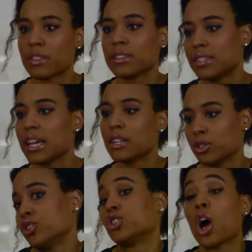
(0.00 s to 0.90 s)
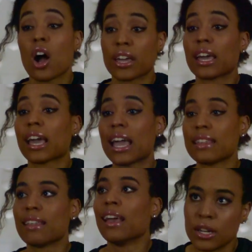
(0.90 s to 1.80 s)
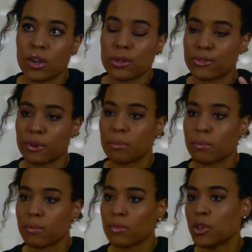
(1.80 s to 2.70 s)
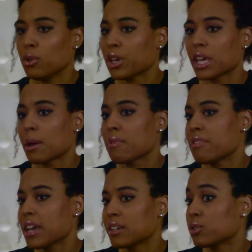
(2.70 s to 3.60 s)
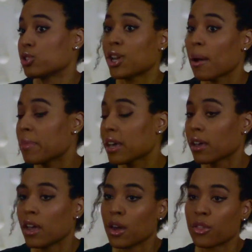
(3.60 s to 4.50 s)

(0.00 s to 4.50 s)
Instead, you're just talking, and it goes from you looking up things or shopping